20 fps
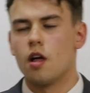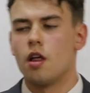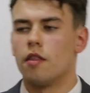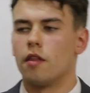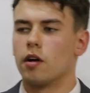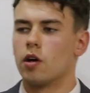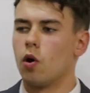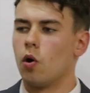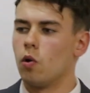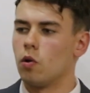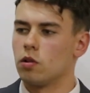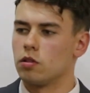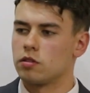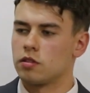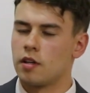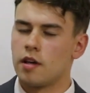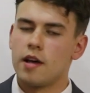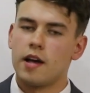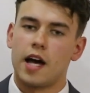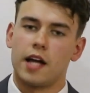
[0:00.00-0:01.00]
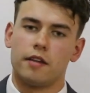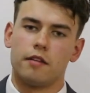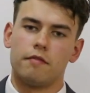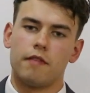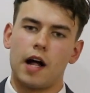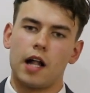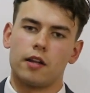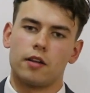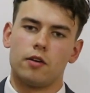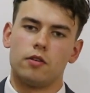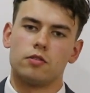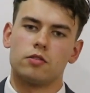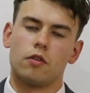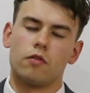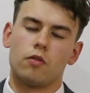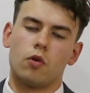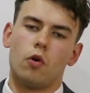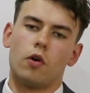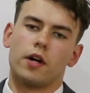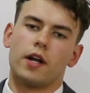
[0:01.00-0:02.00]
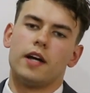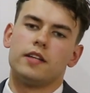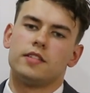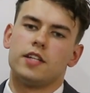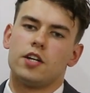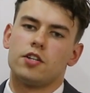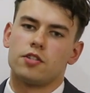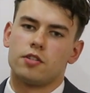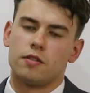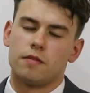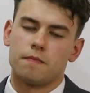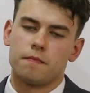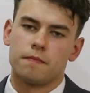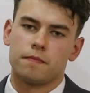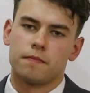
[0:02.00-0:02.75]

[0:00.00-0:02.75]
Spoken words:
the goals and the values of the organisation.